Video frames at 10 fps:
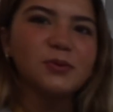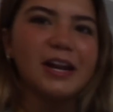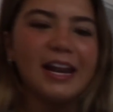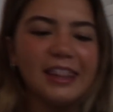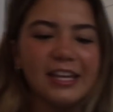
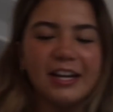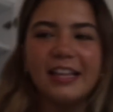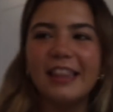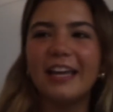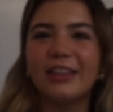one, and
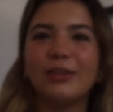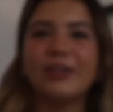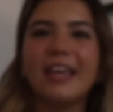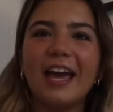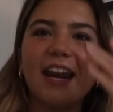literally, like,
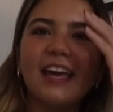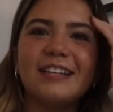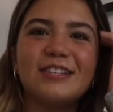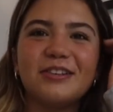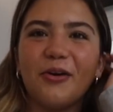looking at it,
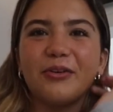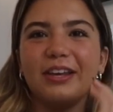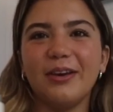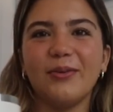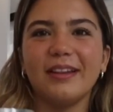it's so
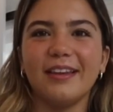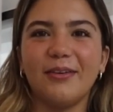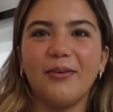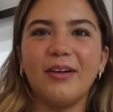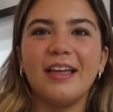cute and
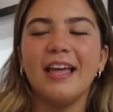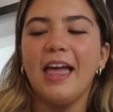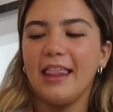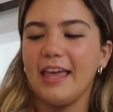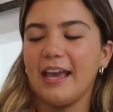little.
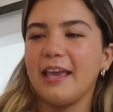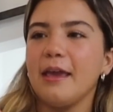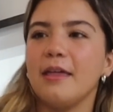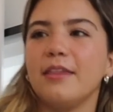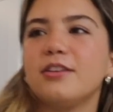
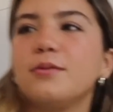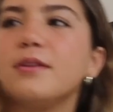Like, this